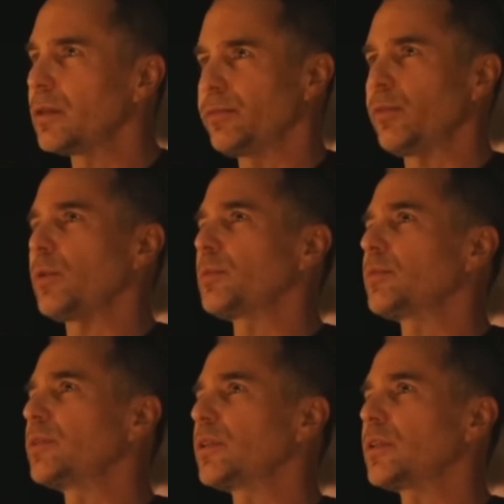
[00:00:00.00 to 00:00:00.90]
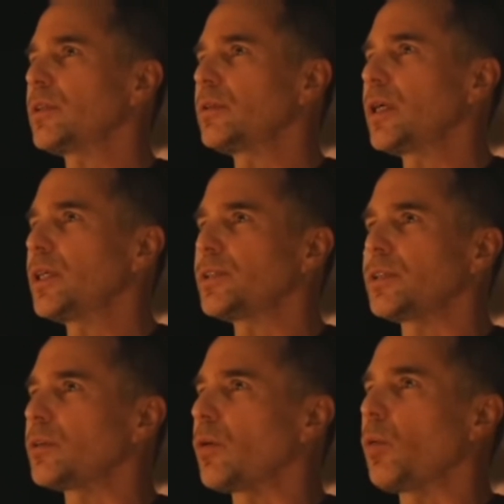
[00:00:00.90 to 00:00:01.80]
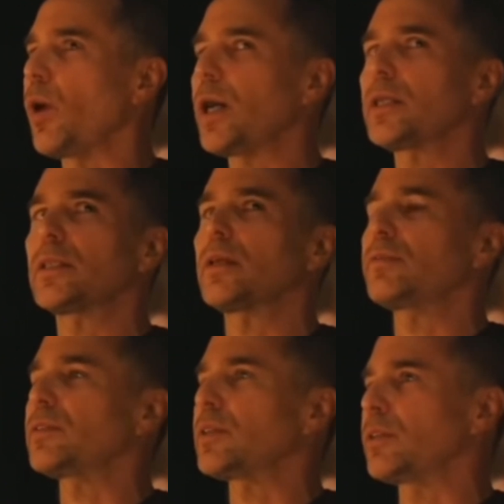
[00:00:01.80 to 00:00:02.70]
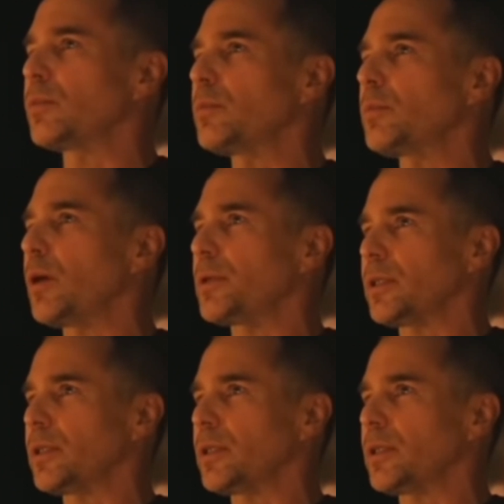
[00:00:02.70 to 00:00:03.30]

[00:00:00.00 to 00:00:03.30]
form of this cute Asian girl, why does it have such a grip on me?